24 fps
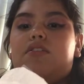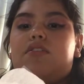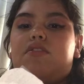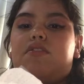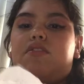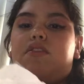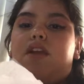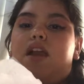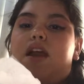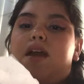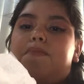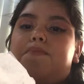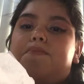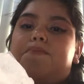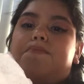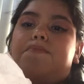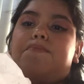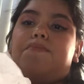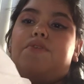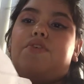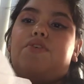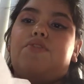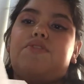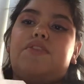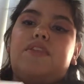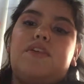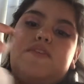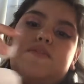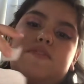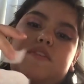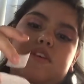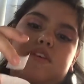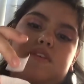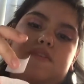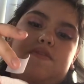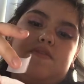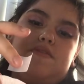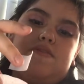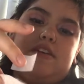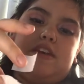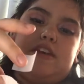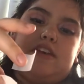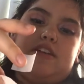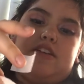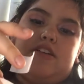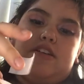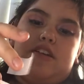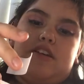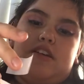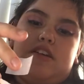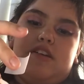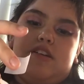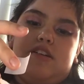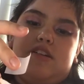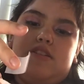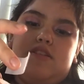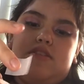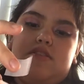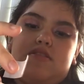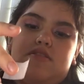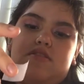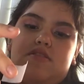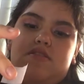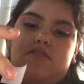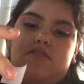Grab both of your figures.